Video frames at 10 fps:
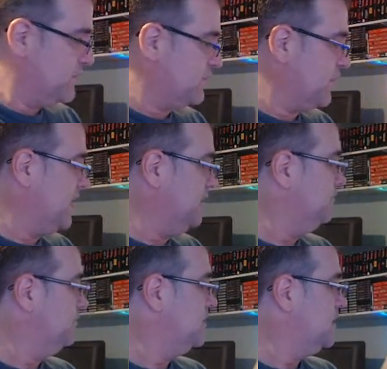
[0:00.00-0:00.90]
great.
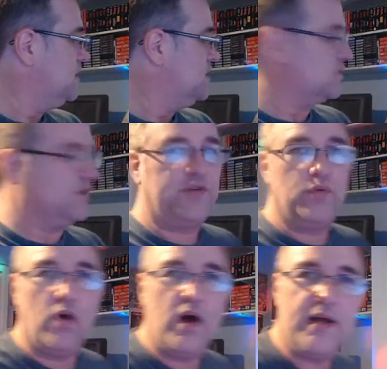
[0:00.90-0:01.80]
So if you
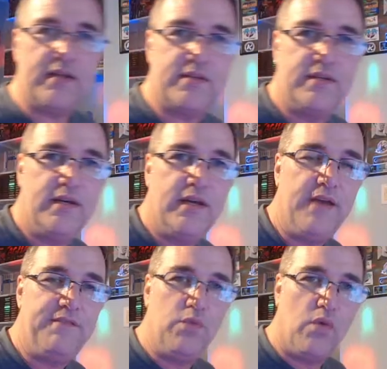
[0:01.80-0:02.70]
want
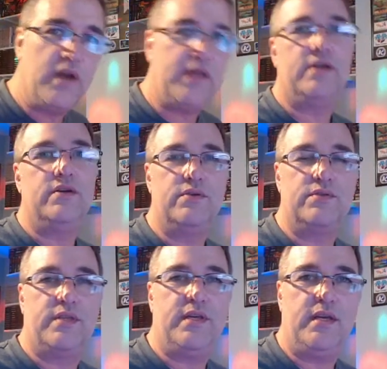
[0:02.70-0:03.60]
to
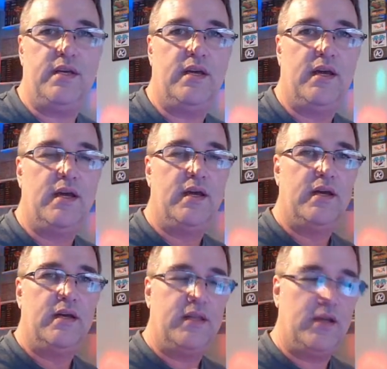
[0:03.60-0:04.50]
use the
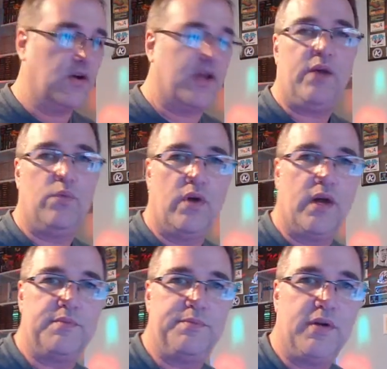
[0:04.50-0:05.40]

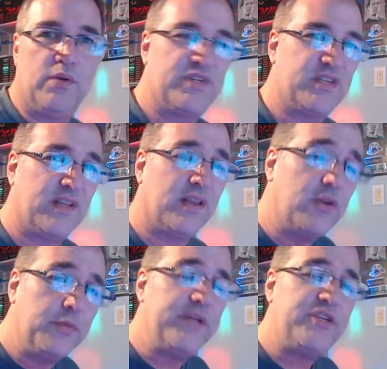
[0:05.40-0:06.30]
Arcade1up spinner, which is a
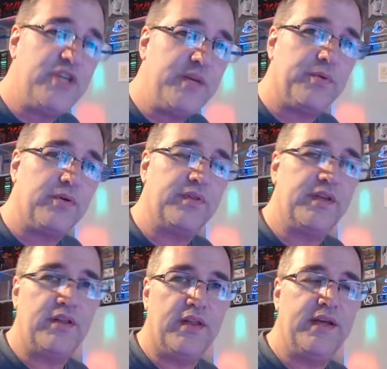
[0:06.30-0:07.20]
little bit cheaper
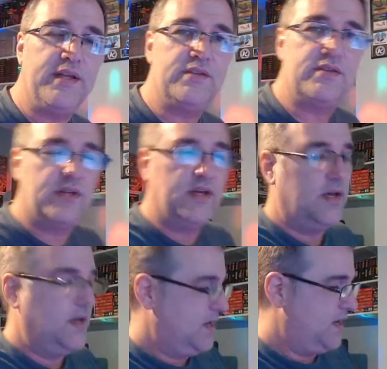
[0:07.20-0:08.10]
than Glenn's,
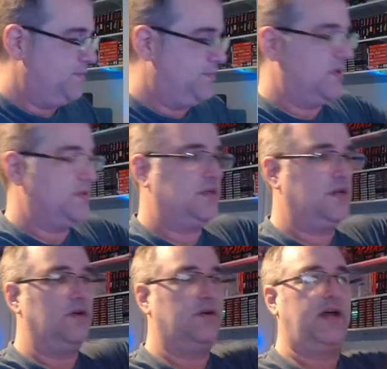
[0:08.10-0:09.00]
and plus, you know, it